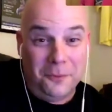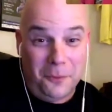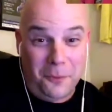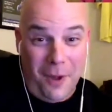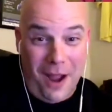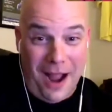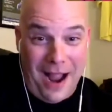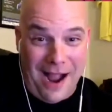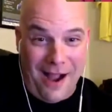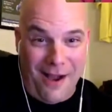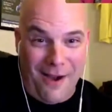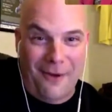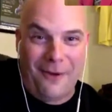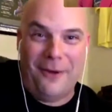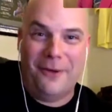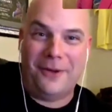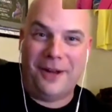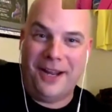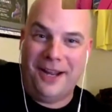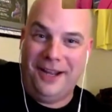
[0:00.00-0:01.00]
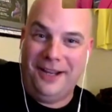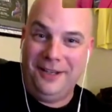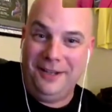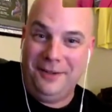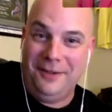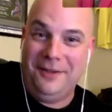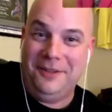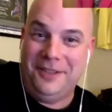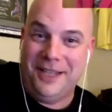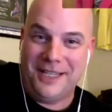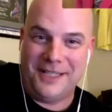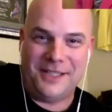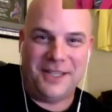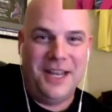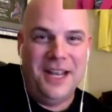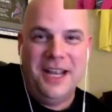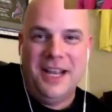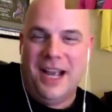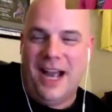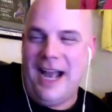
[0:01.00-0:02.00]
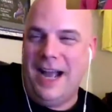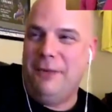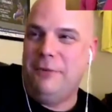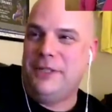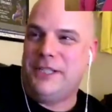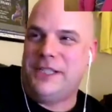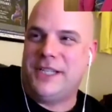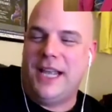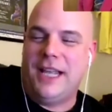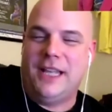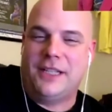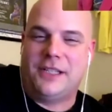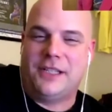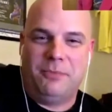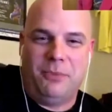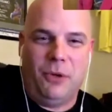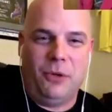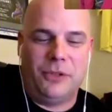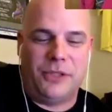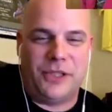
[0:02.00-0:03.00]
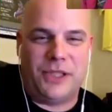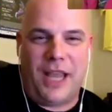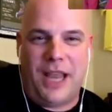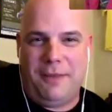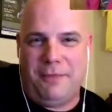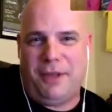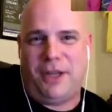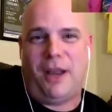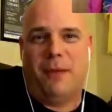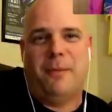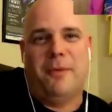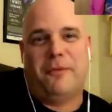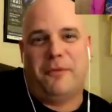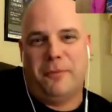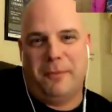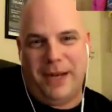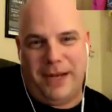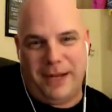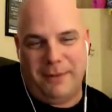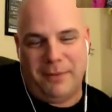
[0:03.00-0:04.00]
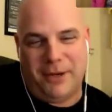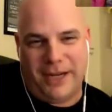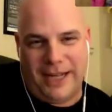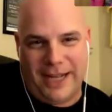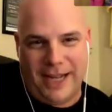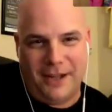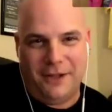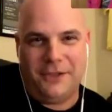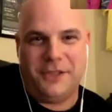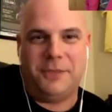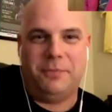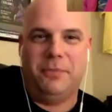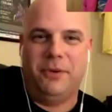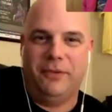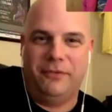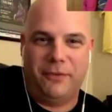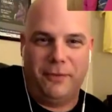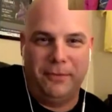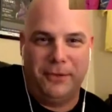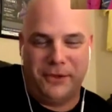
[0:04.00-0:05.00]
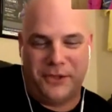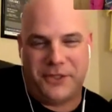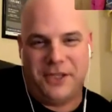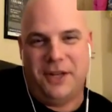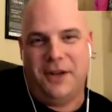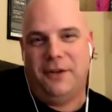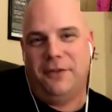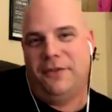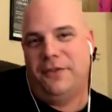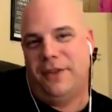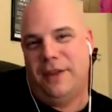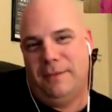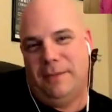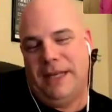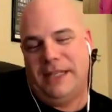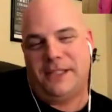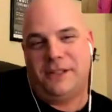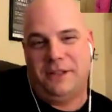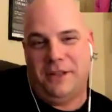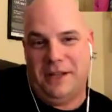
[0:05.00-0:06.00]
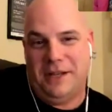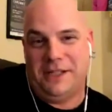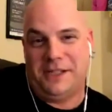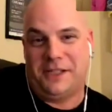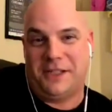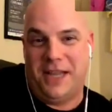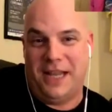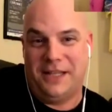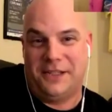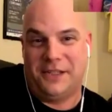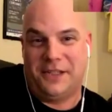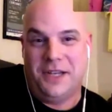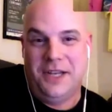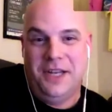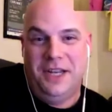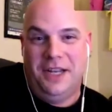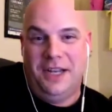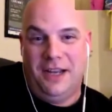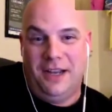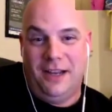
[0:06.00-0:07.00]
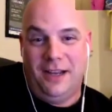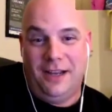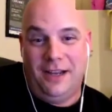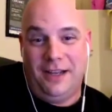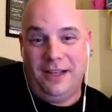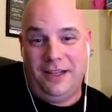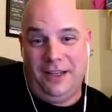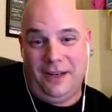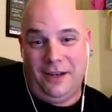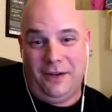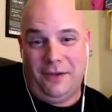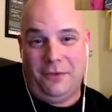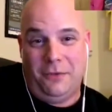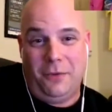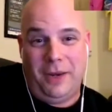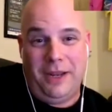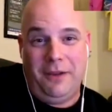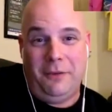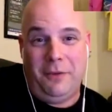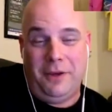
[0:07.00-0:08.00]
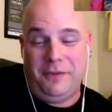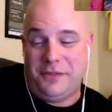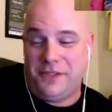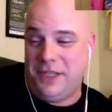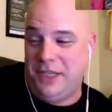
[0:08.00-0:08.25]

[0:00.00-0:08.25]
Wow. Okay. I would say that's a bold statement coming from anybody else, but from yourself, that makes a lot of sense. We've seen